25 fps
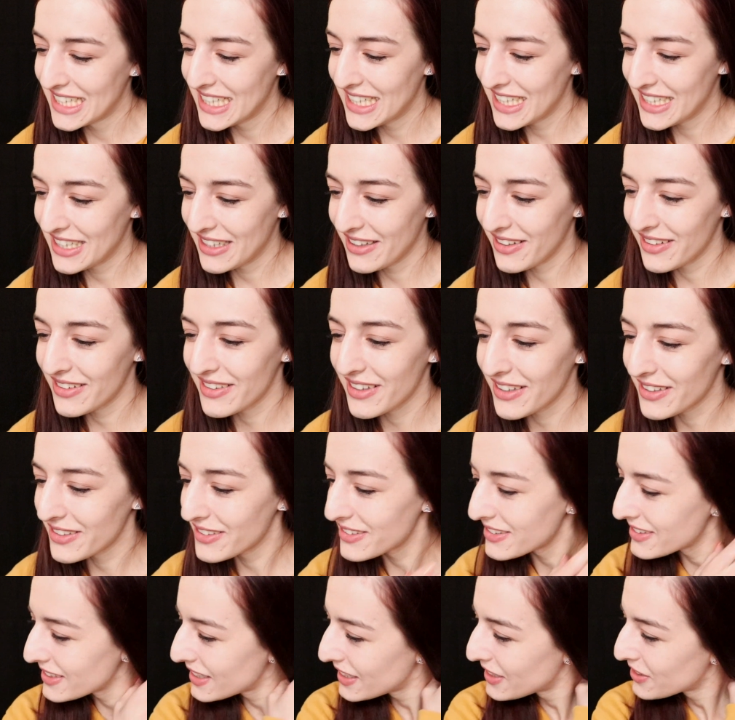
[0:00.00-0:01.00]
No,
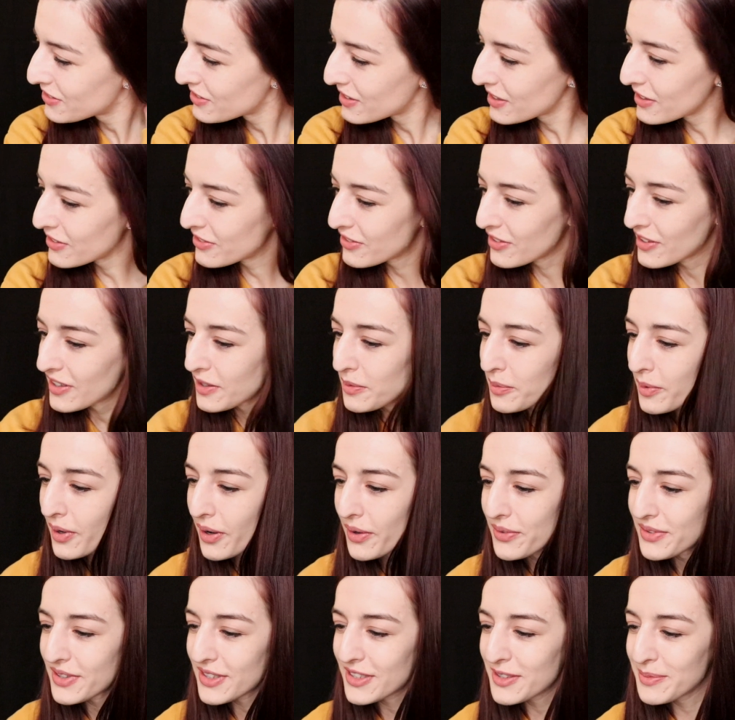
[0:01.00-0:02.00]
that's literally fully what I
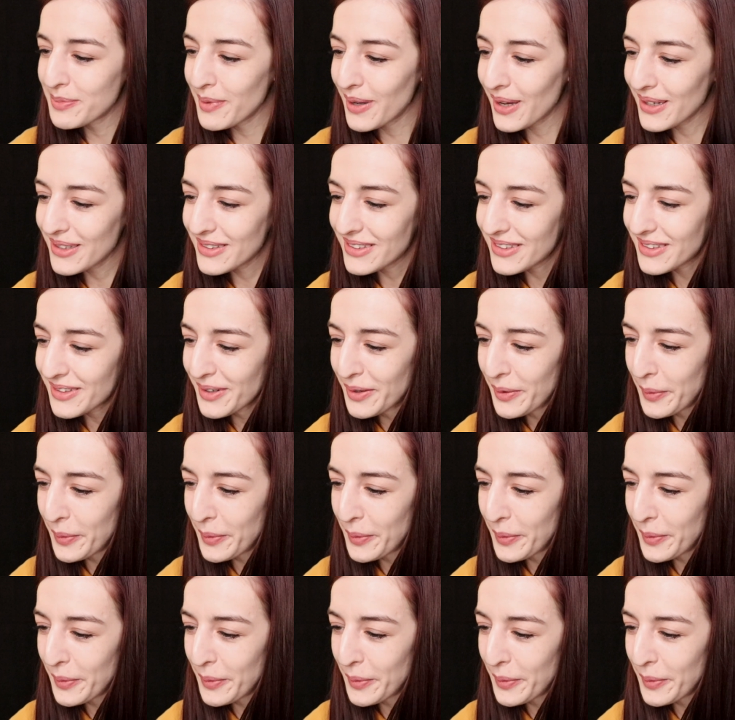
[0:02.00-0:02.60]
was expecting.